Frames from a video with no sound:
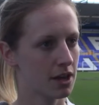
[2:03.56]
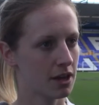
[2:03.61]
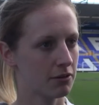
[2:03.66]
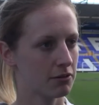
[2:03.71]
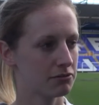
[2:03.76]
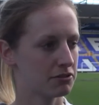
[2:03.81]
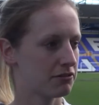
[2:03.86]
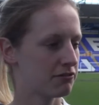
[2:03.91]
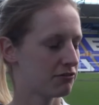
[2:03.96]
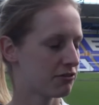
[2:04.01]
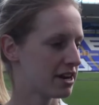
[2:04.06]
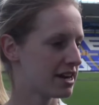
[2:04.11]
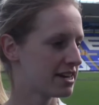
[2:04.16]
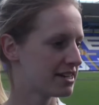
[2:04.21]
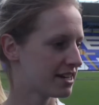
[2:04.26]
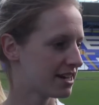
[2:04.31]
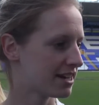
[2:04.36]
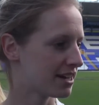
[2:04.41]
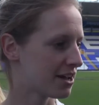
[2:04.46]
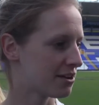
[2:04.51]
Obviously,
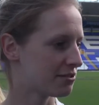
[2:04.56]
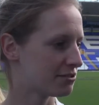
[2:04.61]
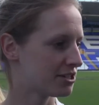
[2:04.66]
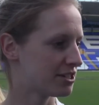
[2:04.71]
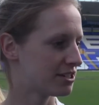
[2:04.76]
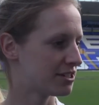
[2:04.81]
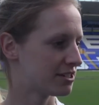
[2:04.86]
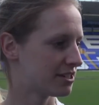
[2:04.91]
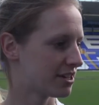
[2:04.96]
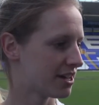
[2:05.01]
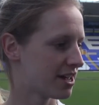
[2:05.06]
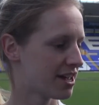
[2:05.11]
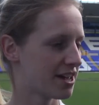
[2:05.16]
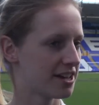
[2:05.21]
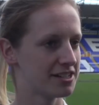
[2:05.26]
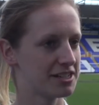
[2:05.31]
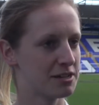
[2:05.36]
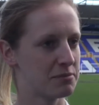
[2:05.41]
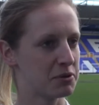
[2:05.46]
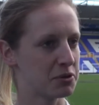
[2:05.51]
Frieda, you know, she's
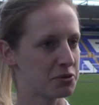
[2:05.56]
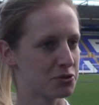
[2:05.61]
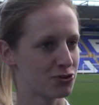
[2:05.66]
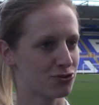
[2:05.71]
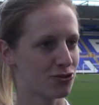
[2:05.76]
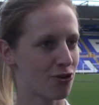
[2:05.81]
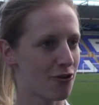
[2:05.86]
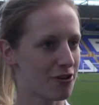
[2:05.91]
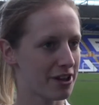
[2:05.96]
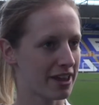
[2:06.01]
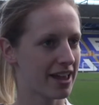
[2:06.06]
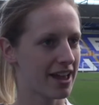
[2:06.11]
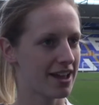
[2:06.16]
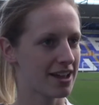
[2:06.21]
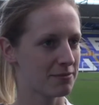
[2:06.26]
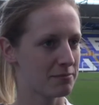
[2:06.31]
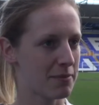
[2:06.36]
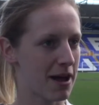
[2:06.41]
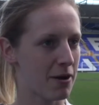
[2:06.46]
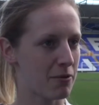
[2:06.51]
a typical
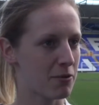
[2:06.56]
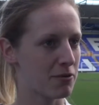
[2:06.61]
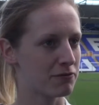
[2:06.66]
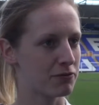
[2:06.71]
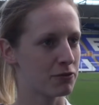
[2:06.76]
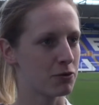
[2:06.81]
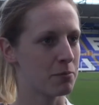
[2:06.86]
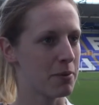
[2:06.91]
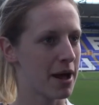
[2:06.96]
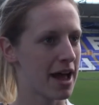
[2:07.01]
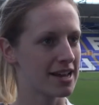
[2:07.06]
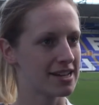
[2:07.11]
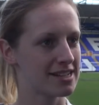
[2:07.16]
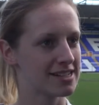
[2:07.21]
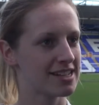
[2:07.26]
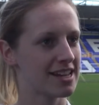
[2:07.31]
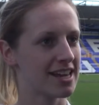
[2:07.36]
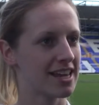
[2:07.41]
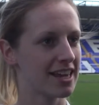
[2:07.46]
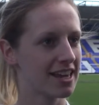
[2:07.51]
striker, powerful,
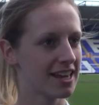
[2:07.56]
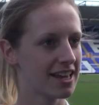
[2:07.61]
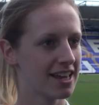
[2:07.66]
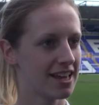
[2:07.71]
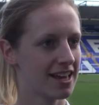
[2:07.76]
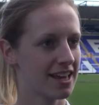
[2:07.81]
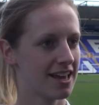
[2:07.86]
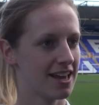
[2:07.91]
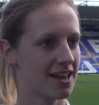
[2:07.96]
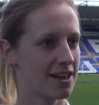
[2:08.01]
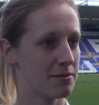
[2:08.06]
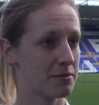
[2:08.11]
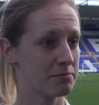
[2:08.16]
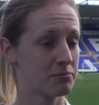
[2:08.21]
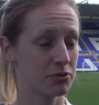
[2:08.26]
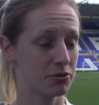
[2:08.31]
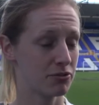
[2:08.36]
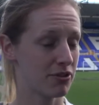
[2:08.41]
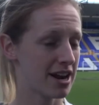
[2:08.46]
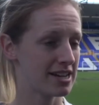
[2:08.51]
pacey, mm-hmm.
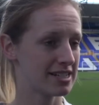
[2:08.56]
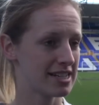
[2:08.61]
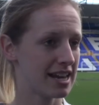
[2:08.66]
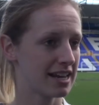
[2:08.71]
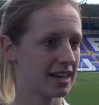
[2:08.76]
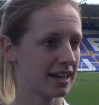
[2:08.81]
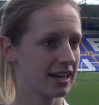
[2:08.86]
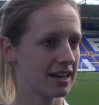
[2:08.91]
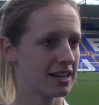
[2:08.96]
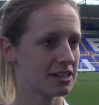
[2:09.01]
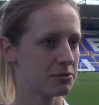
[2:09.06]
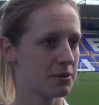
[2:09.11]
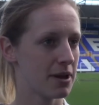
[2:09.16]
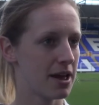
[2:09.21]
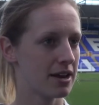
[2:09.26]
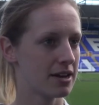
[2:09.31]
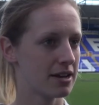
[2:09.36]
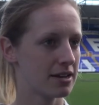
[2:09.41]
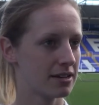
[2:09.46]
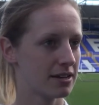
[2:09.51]
But great technically as
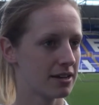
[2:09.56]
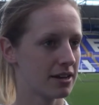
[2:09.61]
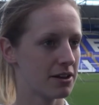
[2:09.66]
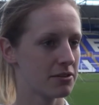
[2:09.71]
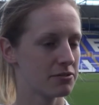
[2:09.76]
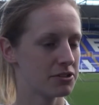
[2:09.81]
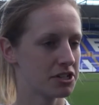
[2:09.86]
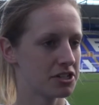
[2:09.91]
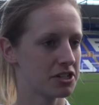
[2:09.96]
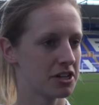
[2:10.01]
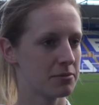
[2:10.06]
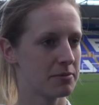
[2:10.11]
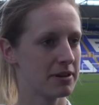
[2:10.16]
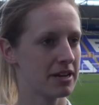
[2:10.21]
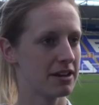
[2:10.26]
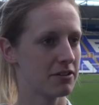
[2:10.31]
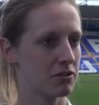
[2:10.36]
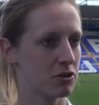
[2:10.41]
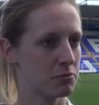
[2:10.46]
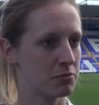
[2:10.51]
well. And, you know, she's only
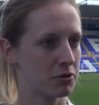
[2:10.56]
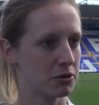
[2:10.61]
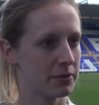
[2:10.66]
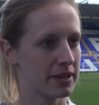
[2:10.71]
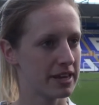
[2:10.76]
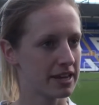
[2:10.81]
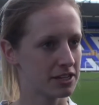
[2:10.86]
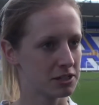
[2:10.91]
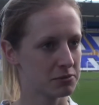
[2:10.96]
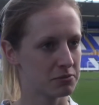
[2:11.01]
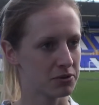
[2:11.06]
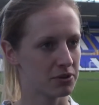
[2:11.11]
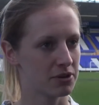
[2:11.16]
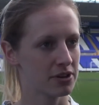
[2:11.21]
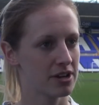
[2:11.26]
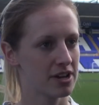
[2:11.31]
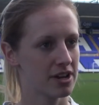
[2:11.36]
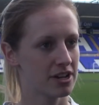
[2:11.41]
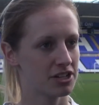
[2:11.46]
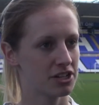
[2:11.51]
been here a couple of weeks, but
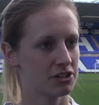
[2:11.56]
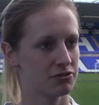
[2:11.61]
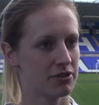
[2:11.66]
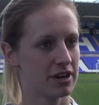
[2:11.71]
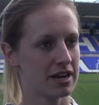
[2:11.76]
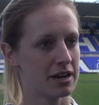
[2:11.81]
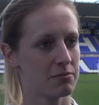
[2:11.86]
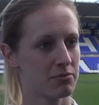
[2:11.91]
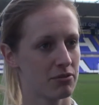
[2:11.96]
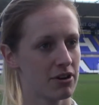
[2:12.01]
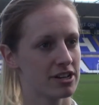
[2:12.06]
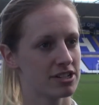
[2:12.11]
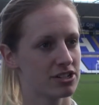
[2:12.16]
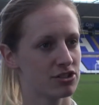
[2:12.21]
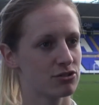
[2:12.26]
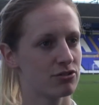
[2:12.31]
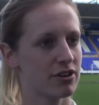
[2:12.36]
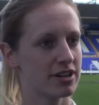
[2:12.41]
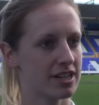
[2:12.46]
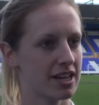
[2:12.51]
she's really
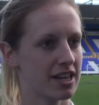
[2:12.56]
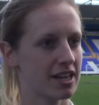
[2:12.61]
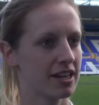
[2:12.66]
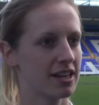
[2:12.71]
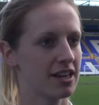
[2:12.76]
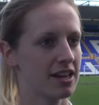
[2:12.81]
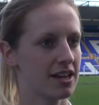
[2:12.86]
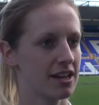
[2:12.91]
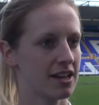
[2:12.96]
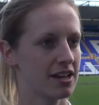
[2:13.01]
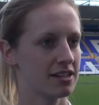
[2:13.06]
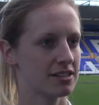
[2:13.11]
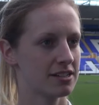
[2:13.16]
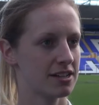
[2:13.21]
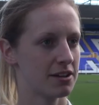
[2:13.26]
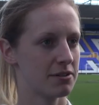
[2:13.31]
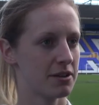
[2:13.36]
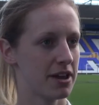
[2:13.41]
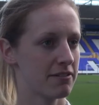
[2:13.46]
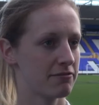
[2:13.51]
impressed already.
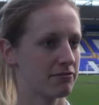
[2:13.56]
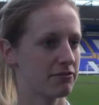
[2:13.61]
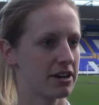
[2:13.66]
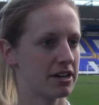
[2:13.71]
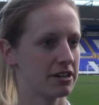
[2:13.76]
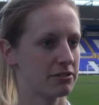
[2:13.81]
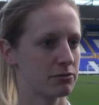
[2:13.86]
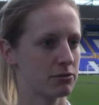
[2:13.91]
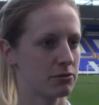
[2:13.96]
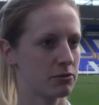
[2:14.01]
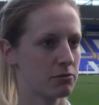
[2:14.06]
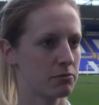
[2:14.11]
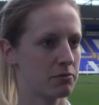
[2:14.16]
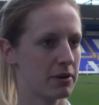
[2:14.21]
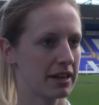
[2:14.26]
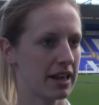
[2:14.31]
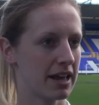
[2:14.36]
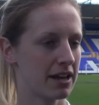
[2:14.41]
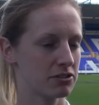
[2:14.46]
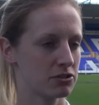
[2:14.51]
So yeah, Frieda will
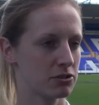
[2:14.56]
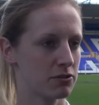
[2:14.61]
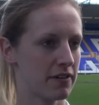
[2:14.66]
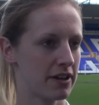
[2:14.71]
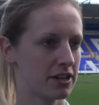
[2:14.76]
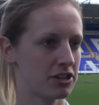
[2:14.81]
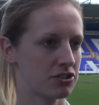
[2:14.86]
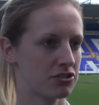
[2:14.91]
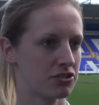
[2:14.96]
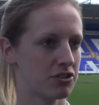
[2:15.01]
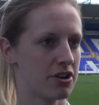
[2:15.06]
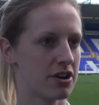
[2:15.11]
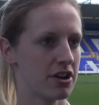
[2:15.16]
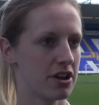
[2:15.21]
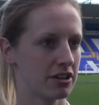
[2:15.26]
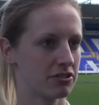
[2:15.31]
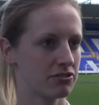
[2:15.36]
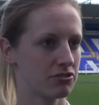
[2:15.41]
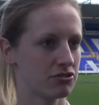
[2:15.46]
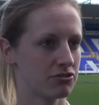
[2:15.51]
bring that sort of extra
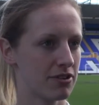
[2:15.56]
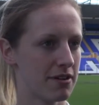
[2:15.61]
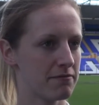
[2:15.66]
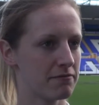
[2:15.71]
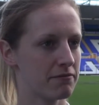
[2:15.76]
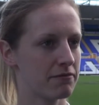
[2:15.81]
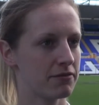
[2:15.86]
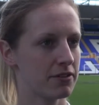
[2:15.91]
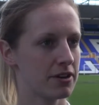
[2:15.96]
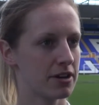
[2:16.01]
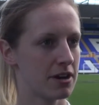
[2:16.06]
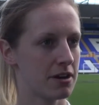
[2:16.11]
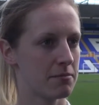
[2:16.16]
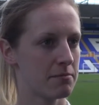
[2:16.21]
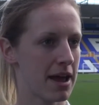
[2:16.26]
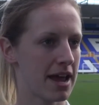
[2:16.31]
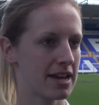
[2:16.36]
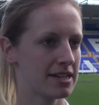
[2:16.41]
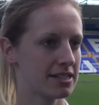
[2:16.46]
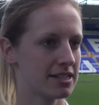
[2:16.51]
strength
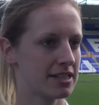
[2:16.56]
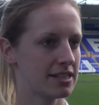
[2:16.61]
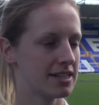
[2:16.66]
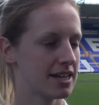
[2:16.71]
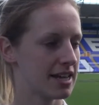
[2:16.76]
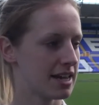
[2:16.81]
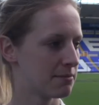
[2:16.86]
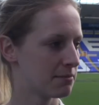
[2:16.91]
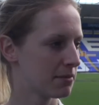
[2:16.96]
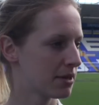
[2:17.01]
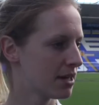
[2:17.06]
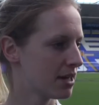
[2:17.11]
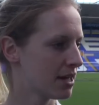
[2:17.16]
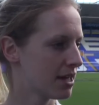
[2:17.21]
and pace to the team.